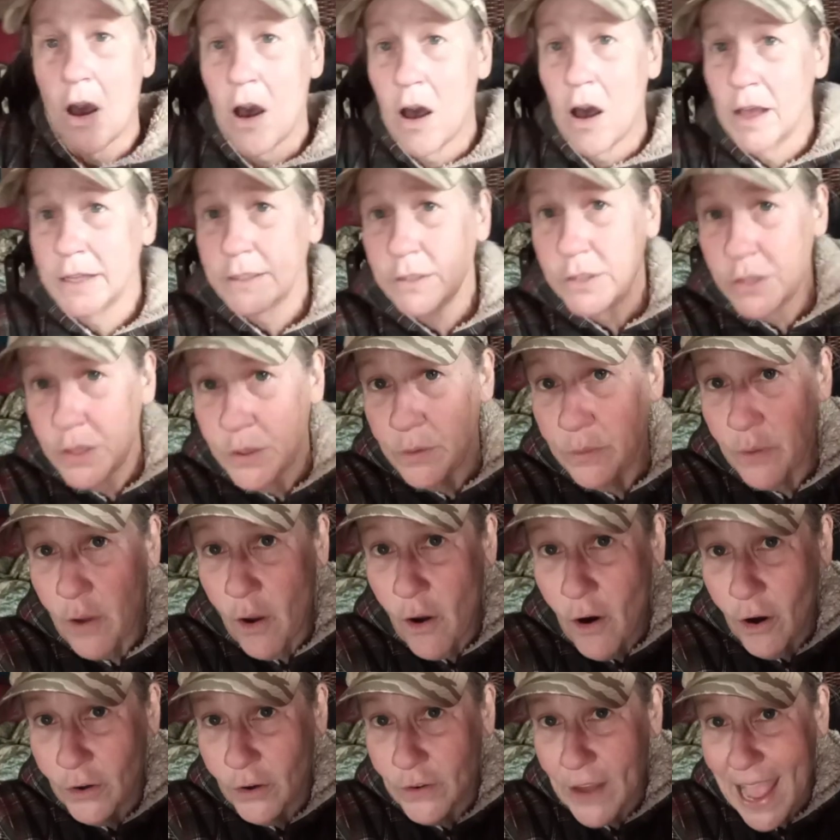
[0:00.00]
onto the
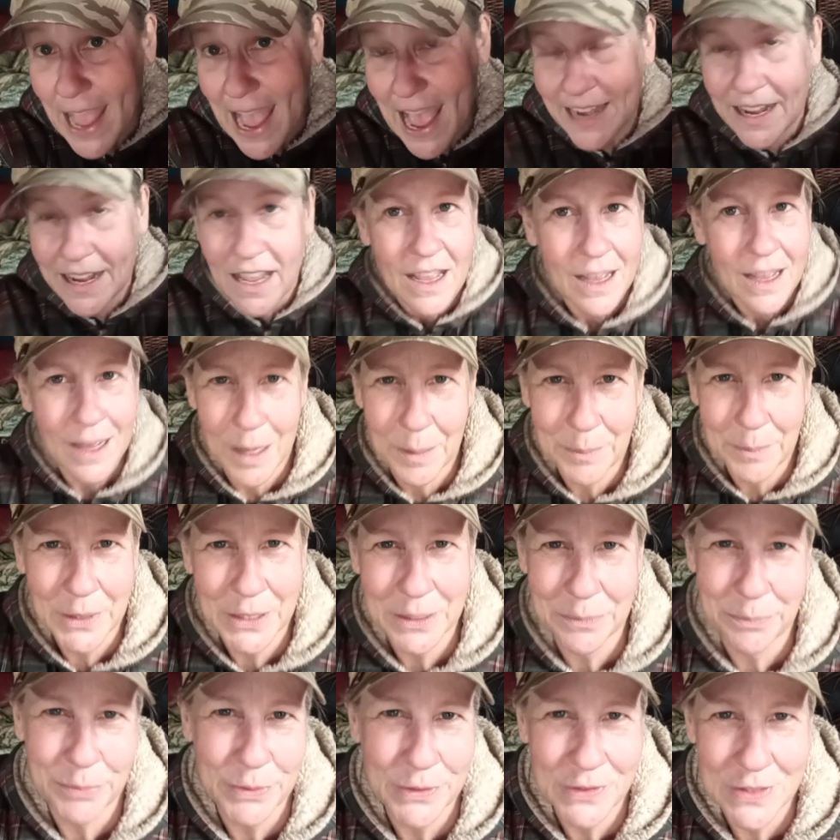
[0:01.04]
hard hat. I'm
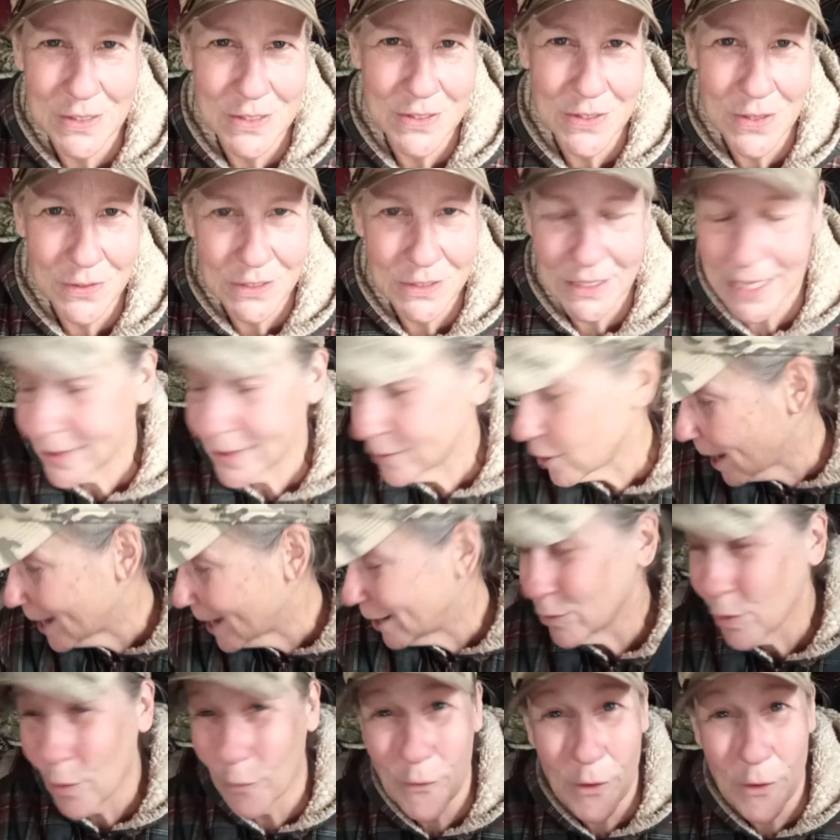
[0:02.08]
going to put this all together. I
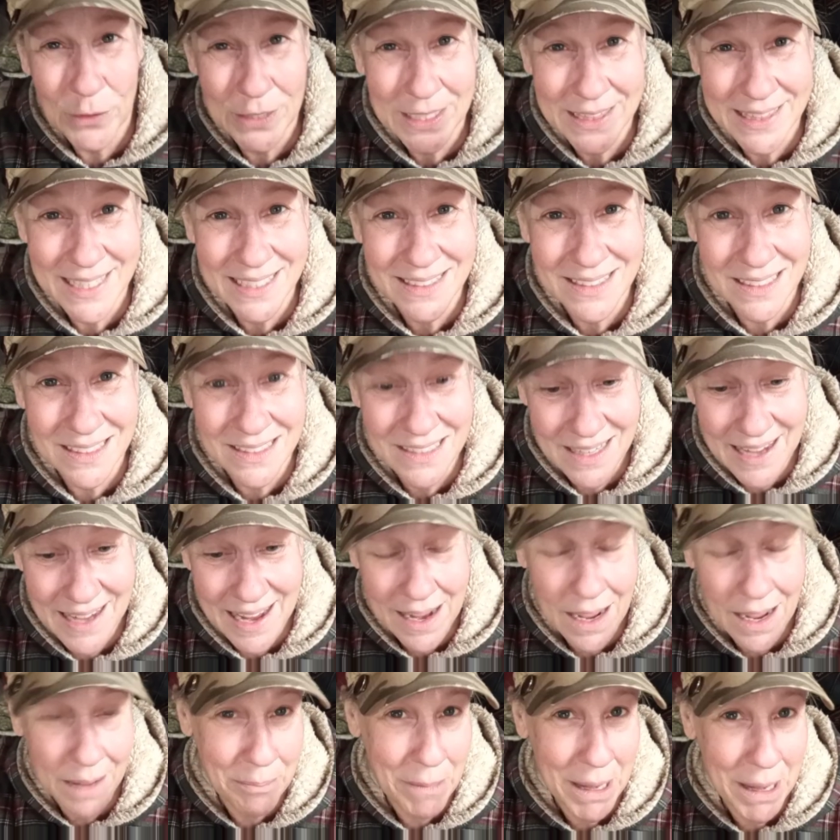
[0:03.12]
don't know if I'll get that done
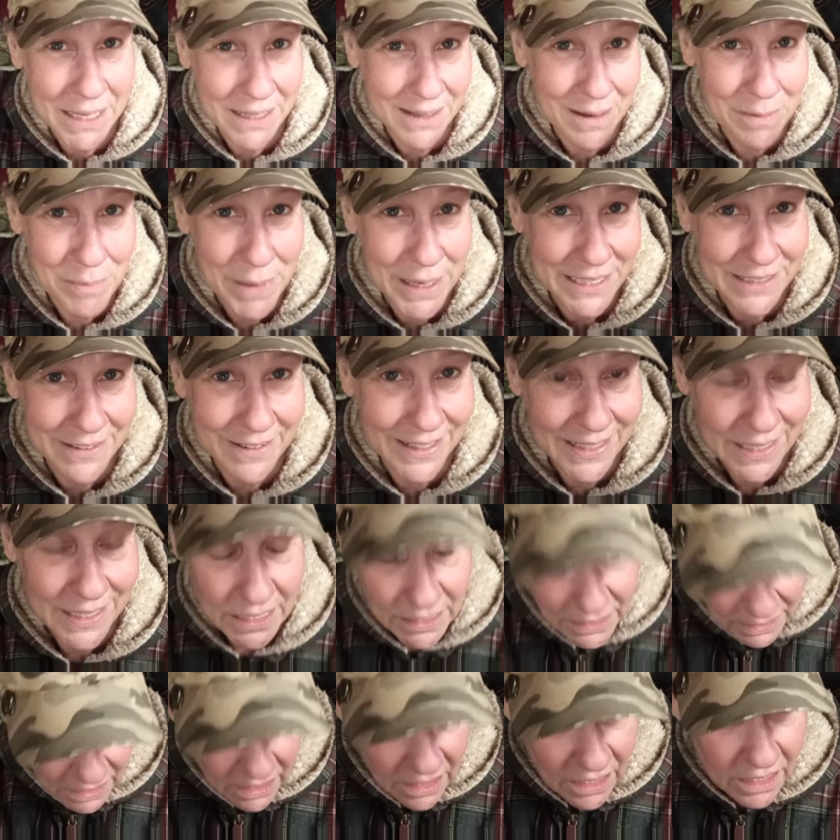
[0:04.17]
today. I might, I might not.
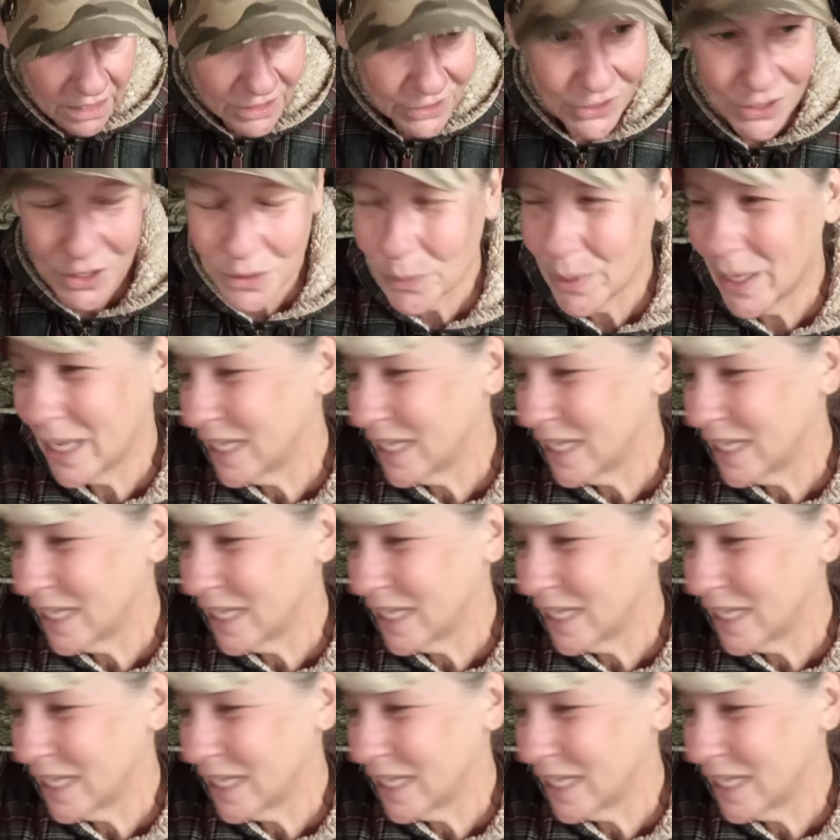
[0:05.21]
You know